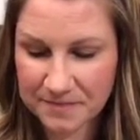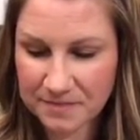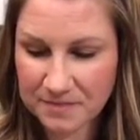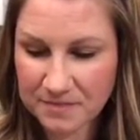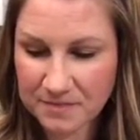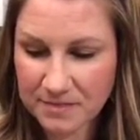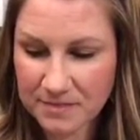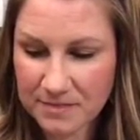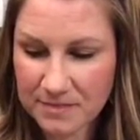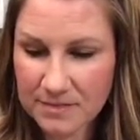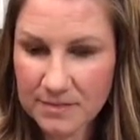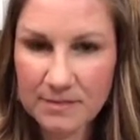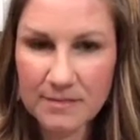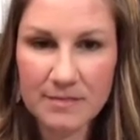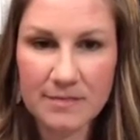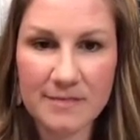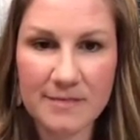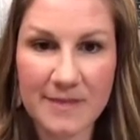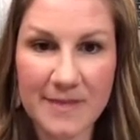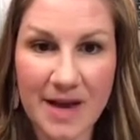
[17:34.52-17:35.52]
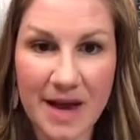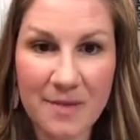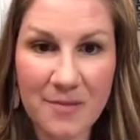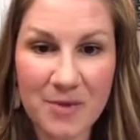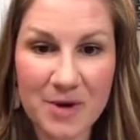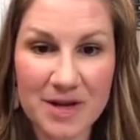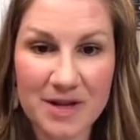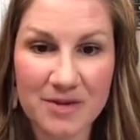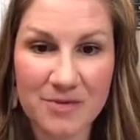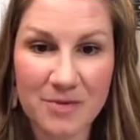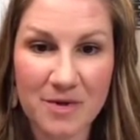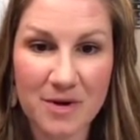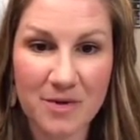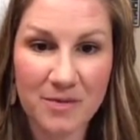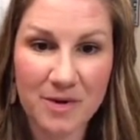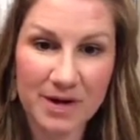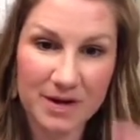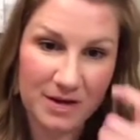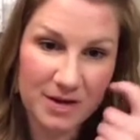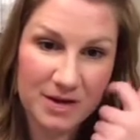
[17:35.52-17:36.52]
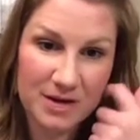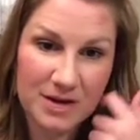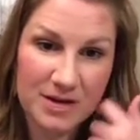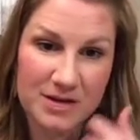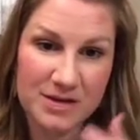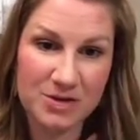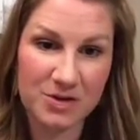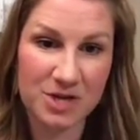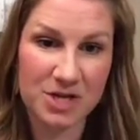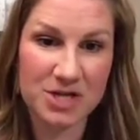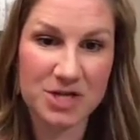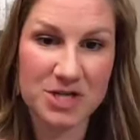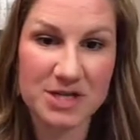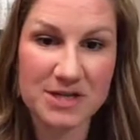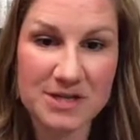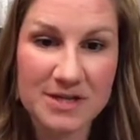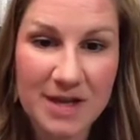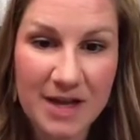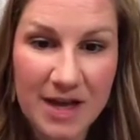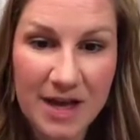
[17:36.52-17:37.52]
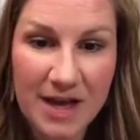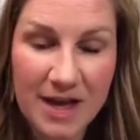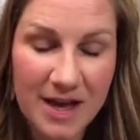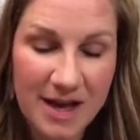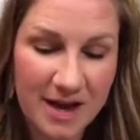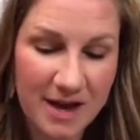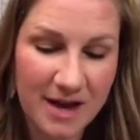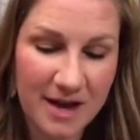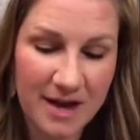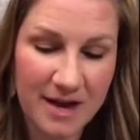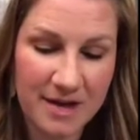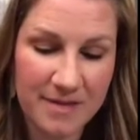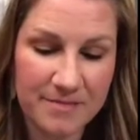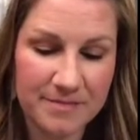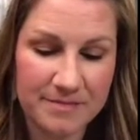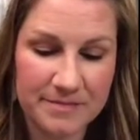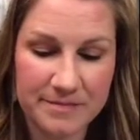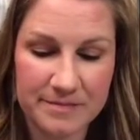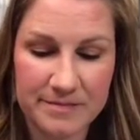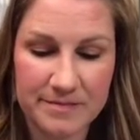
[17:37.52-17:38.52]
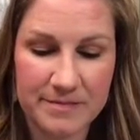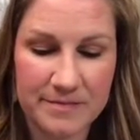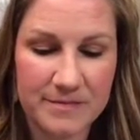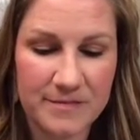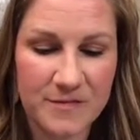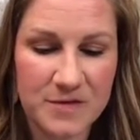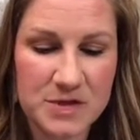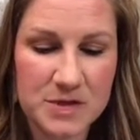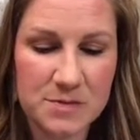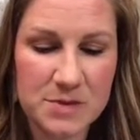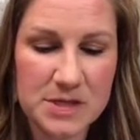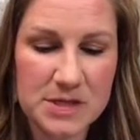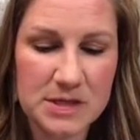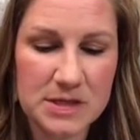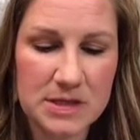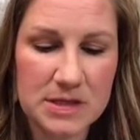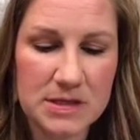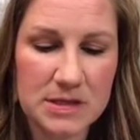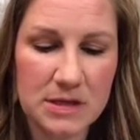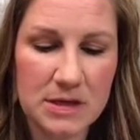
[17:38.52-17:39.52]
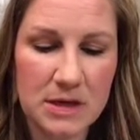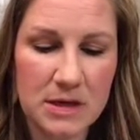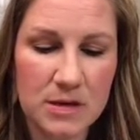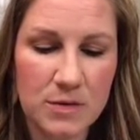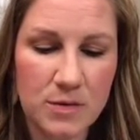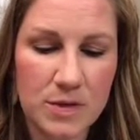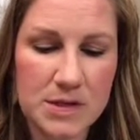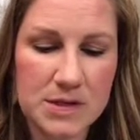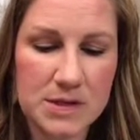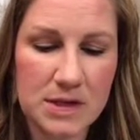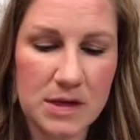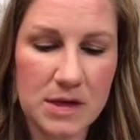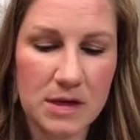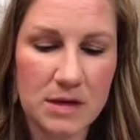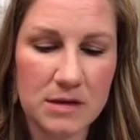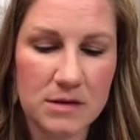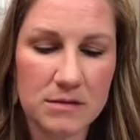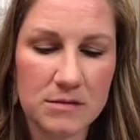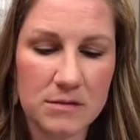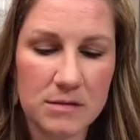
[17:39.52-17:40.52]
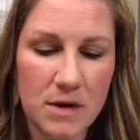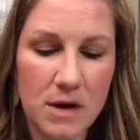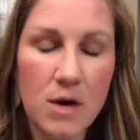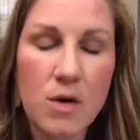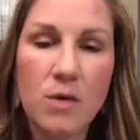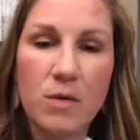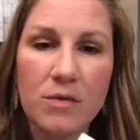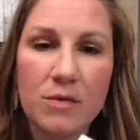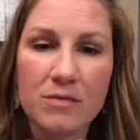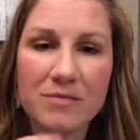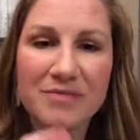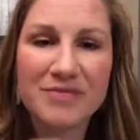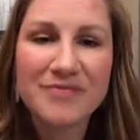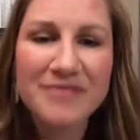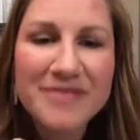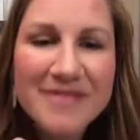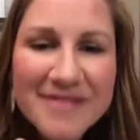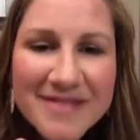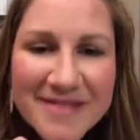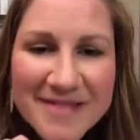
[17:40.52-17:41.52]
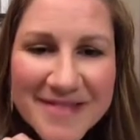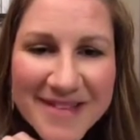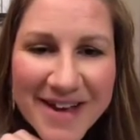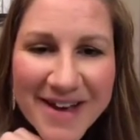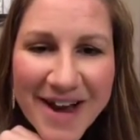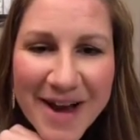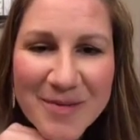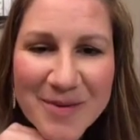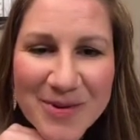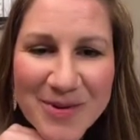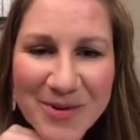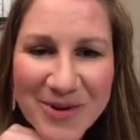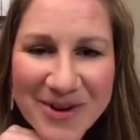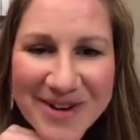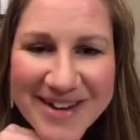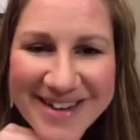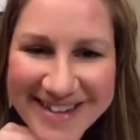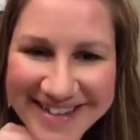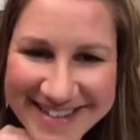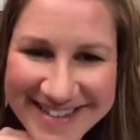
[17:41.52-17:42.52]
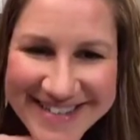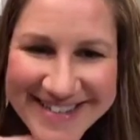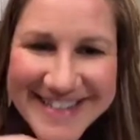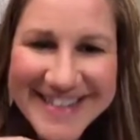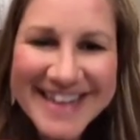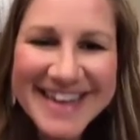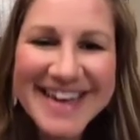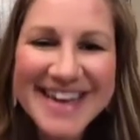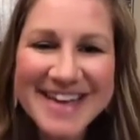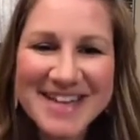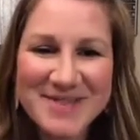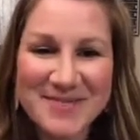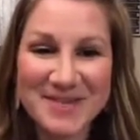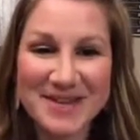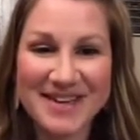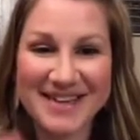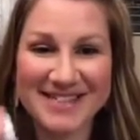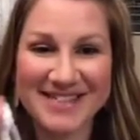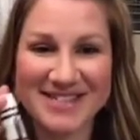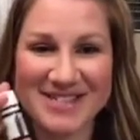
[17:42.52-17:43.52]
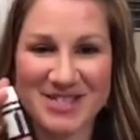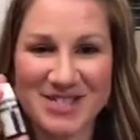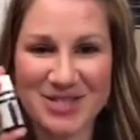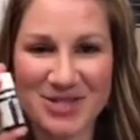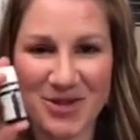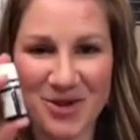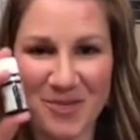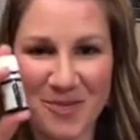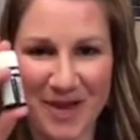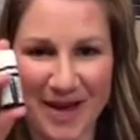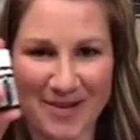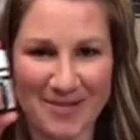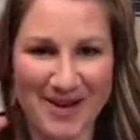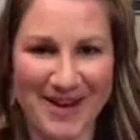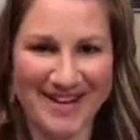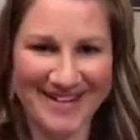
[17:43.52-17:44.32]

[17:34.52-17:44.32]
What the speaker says: I'm reading the wrong one. Goodness gracious. For some reason I deleted what's in it. Oh, I'm a dork. It's because it's just Copaiba.